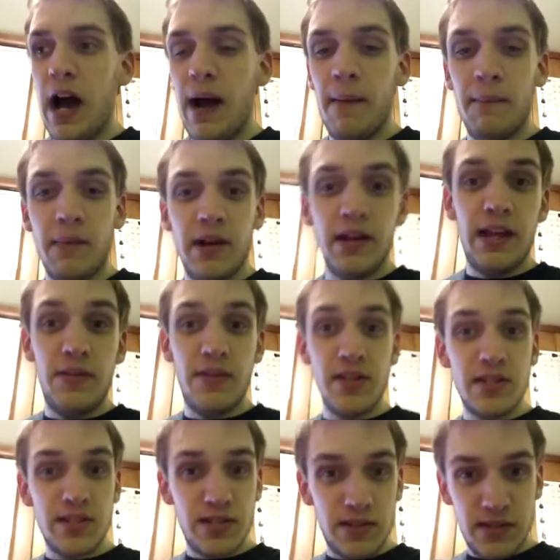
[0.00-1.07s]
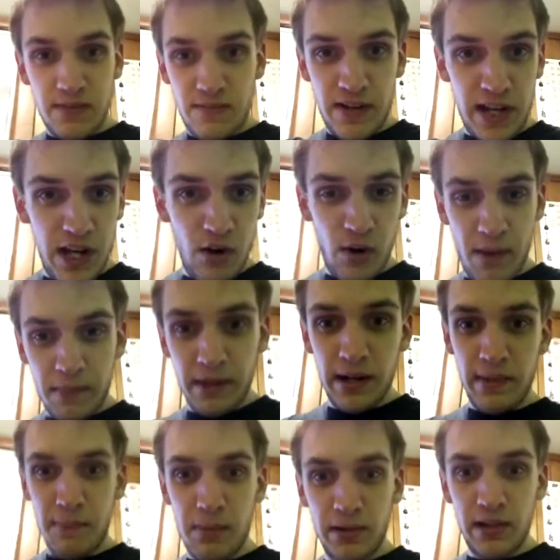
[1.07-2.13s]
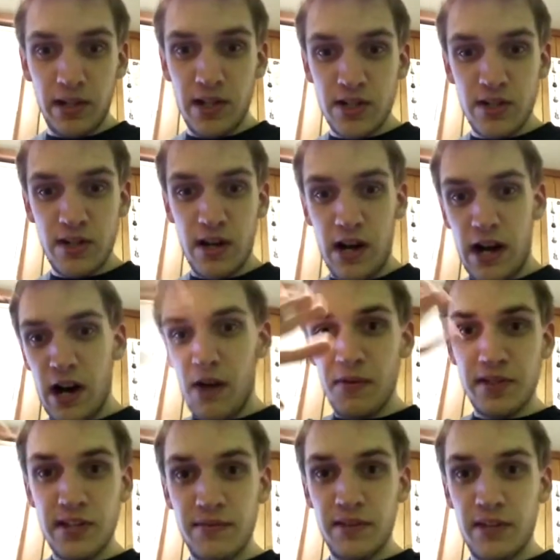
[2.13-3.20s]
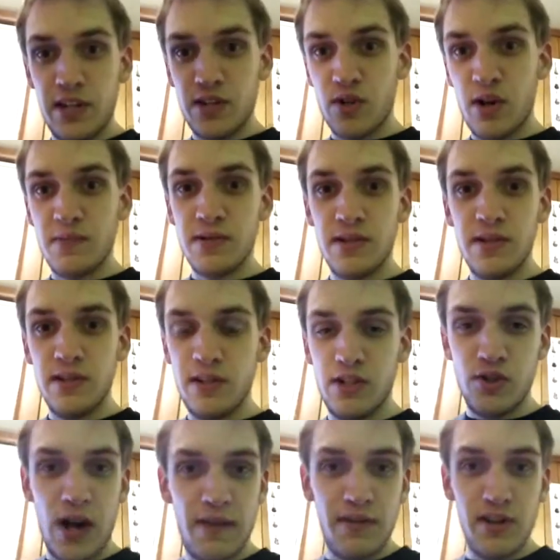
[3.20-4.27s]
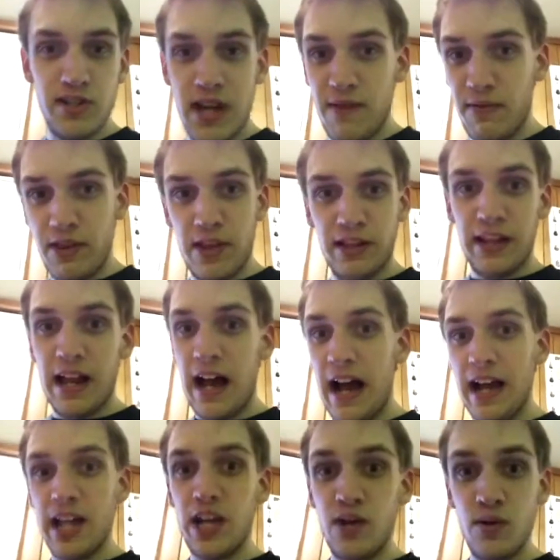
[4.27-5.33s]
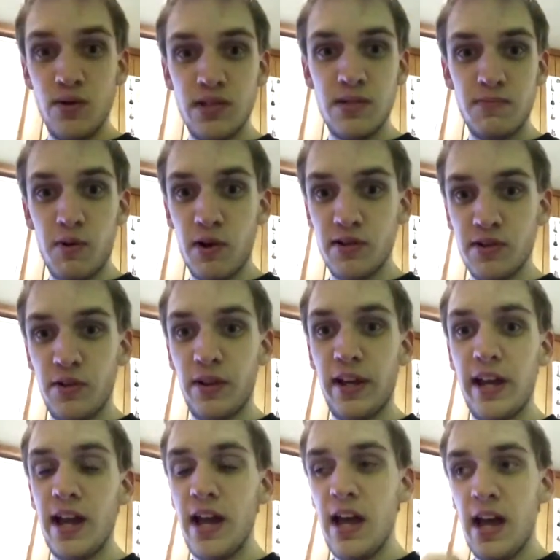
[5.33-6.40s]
In this video, I'm gonna put the all the stuff in the description, the drivers, everything that I use personally.